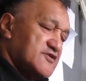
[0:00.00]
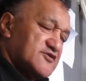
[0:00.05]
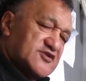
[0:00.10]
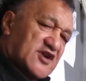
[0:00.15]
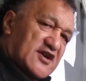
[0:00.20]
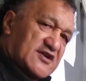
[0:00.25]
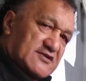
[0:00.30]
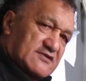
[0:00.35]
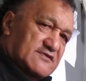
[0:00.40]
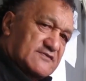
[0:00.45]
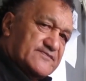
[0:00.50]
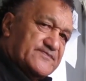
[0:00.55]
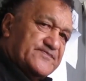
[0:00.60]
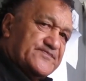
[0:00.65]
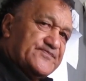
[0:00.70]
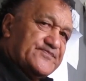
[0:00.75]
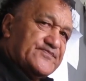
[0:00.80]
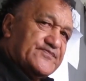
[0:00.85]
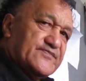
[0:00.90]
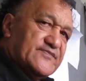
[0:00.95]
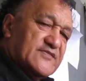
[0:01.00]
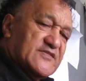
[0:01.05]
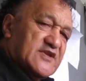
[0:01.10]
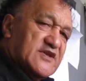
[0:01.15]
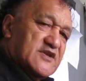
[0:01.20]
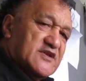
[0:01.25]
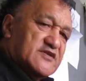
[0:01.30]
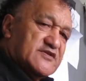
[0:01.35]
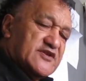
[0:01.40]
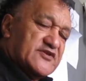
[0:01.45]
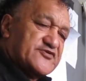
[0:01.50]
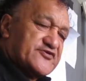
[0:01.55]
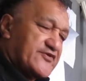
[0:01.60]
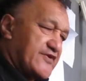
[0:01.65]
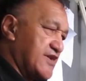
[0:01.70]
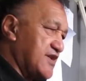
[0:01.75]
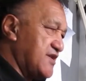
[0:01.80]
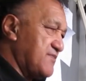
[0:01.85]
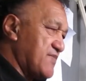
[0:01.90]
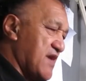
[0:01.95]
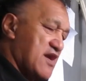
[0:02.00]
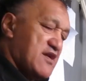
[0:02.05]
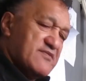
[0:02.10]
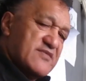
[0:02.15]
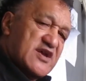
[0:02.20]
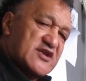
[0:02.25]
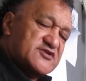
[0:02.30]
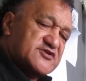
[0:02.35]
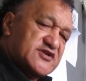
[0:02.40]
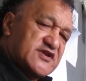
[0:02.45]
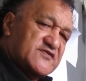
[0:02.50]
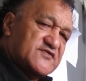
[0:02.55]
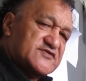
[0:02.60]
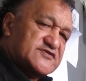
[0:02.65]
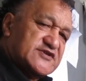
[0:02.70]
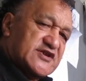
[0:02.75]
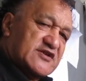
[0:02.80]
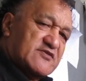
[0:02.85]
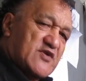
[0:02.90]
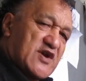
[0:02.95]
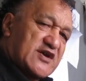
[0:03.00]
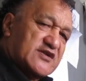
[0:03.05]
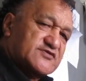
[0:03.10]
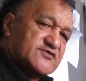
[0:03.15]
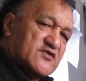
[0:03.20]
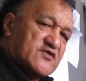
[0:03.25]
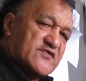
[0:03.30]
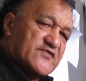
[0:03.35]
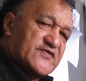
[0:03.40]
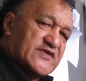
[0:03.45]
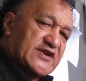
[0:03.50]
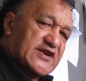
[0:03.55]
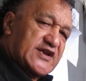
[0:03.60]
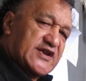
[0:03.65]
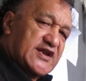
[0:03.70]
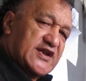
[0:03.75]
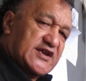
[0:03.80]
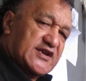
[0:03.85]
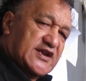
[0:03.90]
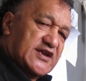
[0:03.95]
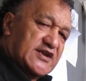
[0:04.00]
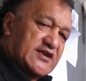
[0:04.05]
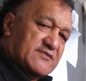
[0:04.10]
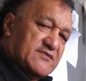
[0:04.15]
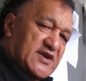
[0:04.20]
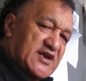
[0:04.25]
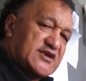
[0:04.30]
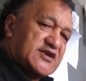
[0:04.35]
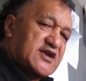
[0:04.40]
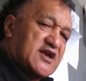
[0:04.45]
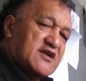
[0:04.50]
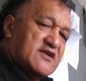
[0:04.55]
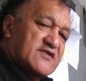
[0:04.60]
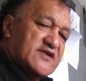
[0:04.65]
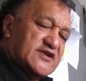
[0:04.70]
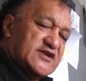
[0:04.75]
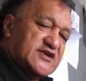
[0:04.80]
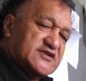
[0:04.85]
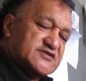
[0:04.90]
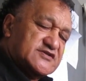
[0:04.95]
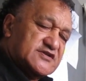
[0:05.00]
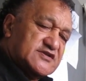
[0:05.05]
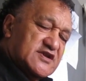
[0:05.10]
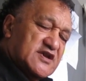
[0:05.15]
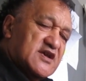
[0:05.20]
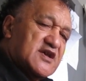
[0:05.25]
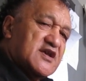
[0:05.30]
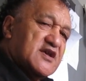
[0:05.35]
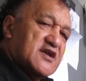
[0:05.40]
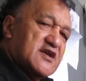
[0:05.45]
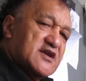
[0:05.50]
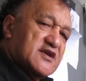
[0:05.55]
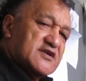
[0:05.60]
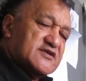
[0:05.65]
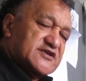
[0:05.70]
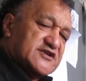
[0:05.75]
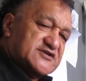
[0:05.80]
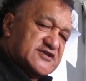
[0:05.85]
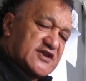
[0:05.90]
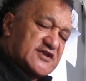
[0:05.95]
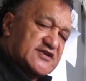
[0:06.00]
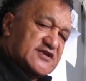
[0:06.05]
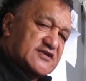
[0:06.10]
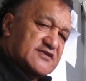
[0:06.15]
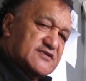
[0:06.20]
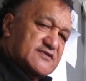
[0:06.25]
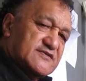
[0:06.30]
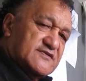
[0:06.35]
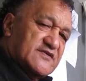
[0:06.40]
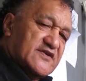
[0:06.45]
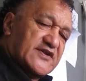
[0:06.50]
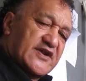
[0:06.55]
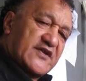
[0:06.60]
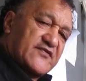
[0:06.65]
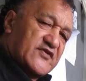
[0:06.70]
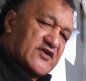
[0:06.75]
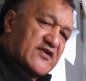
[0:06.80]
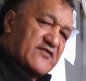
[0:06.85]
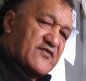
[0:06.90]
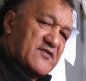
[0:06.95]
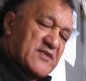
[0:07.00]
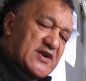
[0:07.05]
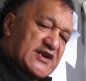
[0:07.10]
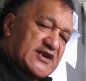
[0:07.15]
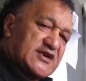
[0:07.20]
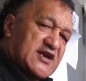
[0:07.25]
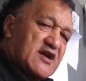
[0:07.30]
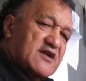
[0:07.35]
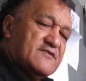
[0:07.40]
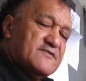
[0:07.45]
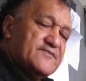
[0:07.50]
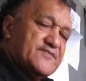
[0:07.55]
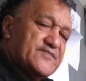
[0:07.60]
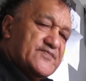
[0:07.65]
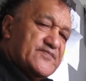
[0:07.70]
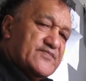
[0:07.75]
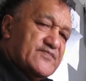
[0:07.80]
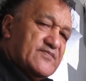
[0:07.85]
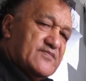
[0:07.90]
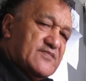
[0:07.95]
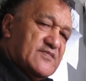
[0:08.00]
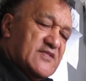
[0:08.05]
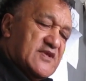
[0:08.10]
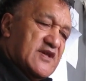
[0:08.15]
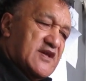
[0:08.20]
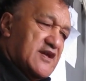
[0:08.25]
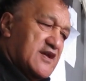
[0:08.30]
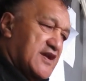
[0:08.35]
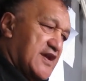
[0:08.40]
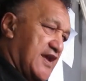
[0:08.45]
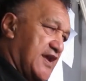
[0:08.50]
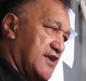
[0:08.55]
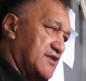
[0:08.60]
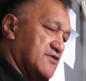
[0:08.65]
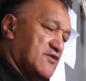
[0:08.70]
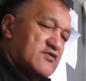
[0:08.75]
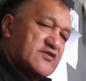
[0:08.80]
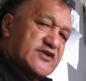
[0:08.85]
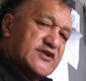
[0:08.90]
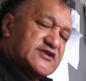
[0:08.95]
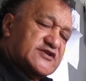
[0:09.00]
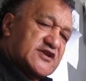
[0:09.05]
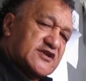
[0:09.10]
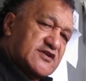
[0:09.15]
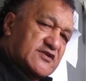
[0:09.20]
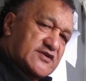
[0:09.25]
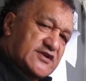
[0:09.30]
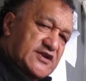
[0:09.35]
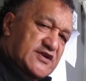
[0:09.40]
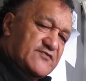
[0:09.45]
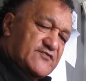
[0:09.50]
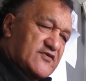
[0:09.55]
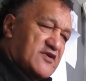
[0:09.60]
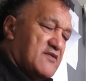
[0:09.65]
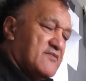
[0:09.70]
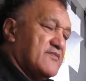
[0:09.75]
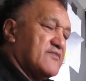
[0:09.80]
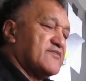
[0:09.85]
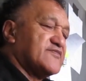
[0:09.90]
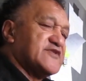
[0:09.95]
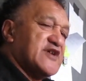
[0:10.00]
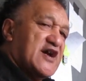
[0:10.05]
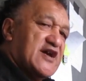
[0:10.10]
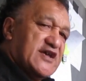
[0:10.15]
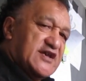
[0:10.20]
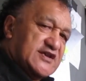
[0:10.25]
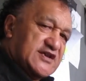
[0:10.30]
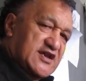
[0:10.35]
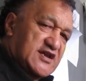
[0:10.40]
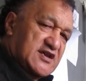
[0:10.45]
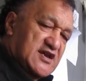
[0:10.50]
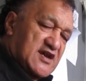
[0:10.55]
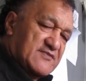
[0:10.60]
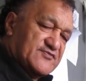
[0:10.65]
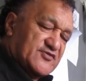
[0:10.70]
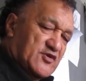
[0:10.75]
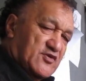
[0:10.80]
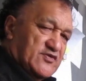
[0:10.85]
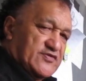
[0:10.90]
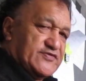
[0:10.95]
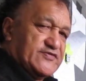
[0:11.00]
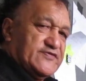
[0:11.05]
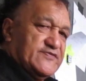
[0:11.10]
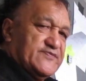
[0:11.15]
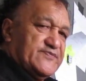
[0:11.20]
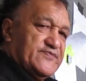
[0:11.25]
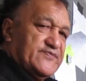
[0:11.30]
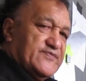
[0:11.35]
title. The three Paramount Chiefs, Te Rewakato Whare Here Here Manukau and his descendant, Rewherewha Manukau, and Hori Tikuri from Taheke up north.